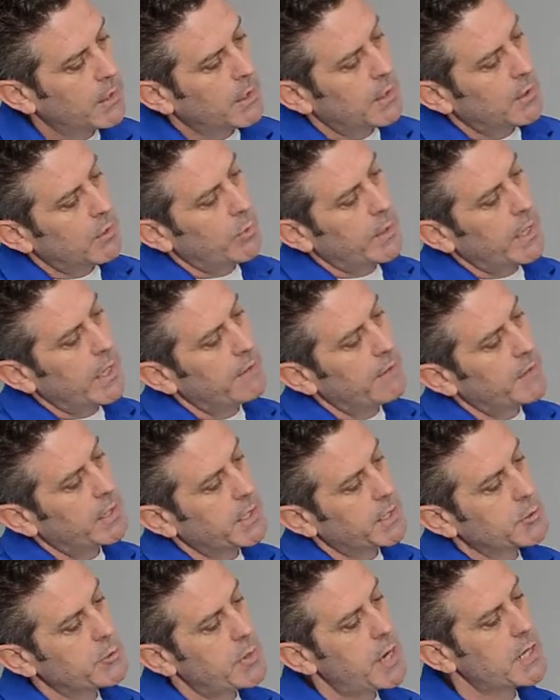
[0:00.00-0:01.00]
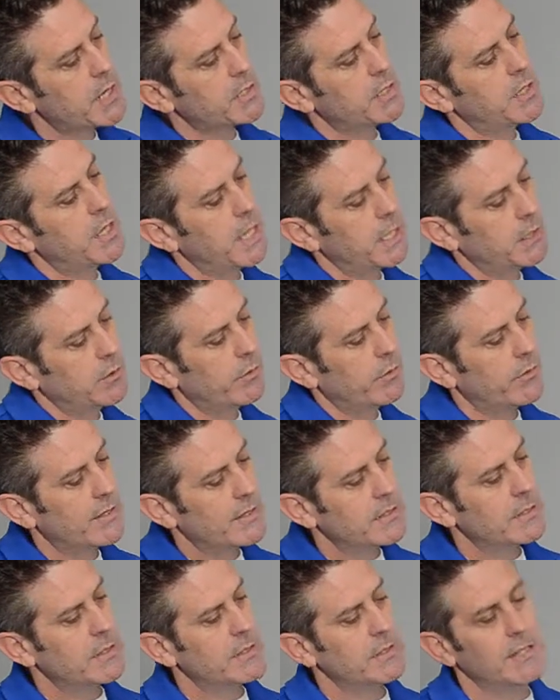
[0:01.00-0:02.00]
We have an extraction handle.
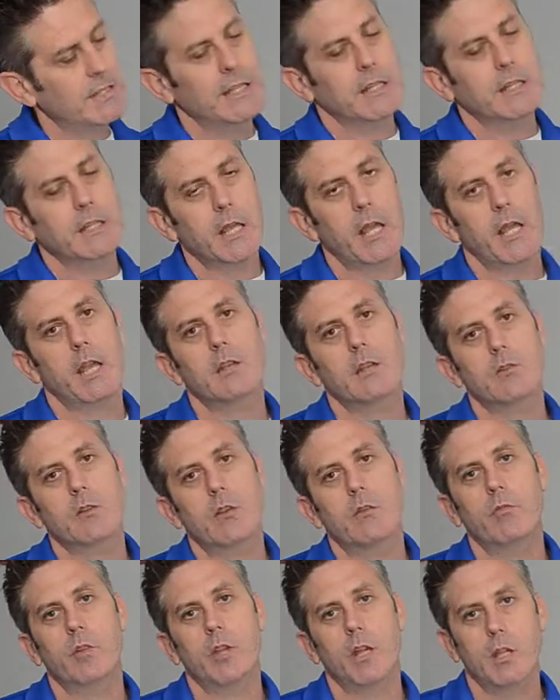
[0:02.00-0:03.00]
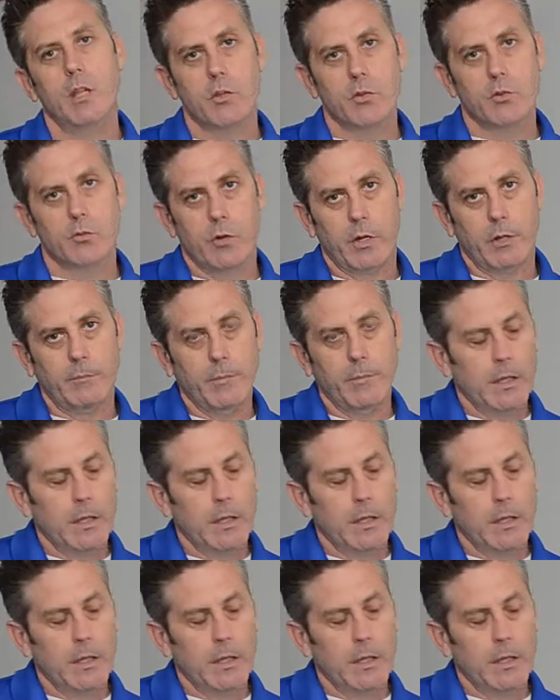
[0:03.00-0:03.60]
This is in case of injury.